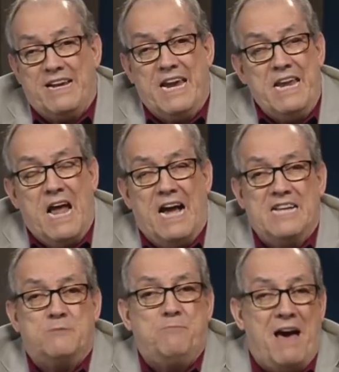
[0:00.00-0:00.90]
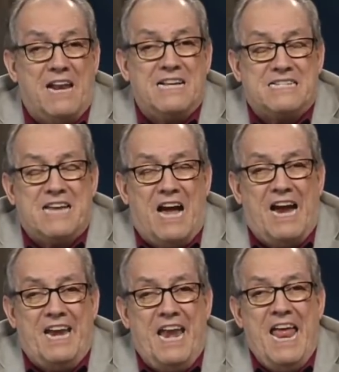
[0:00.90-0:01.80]
recognize
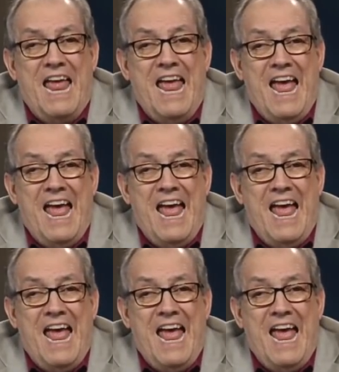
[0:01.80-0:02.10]
Palestine